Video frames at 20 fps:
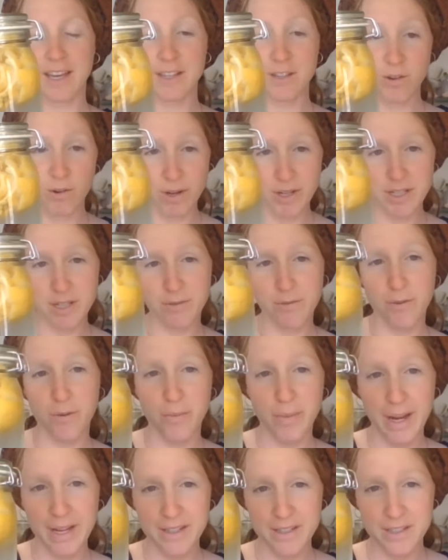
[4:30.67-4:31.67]
it's going to
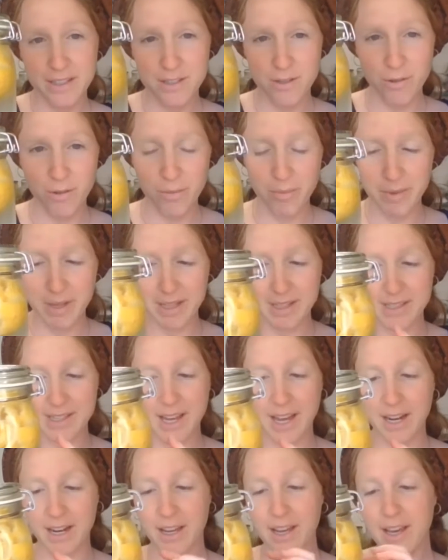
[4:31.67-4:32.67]
ferment. So it means
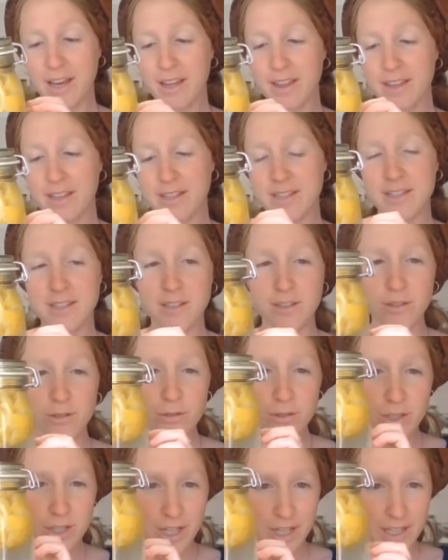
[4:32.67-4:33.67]
that this
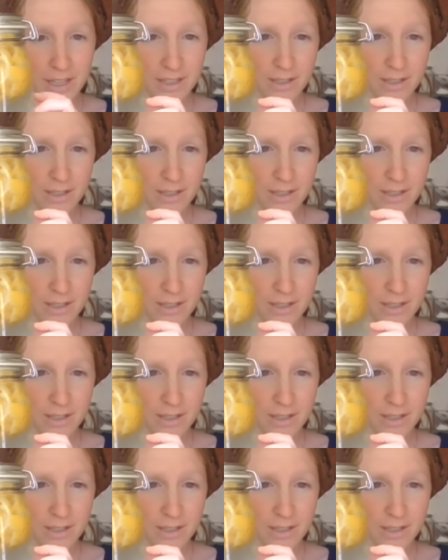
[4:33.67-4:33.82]
solution,